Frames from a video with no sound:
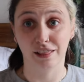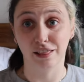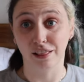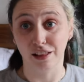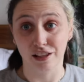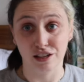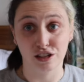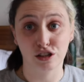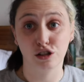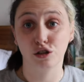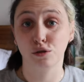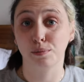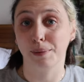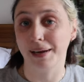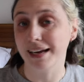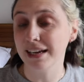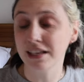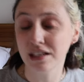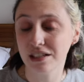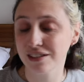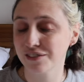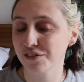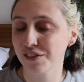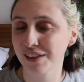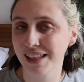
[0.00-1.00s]
the
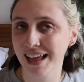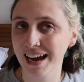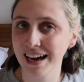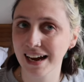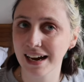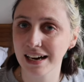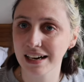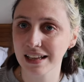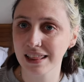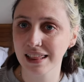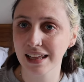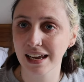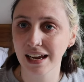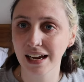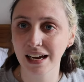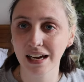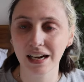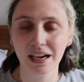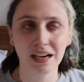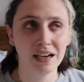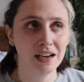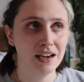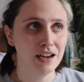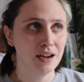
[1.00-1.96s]
space for that kind of thing,